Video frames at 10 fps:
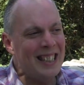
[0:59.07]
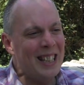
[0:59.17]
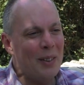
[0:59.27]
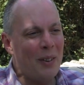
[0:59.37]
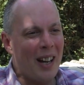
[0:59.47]

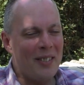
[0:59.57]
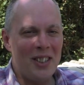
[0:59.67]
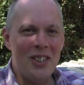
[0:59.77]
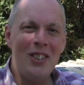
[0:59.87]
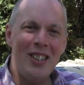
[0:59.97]
Uh, we have a
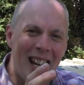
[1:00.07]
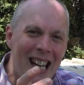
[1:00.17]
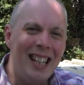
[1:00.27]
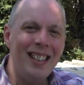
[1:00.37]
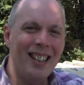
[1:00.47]

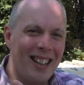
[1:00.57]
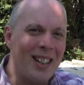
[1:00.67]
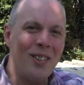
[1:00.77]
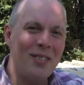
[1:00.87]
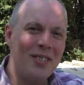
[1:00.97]
shared
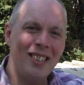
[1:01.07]
life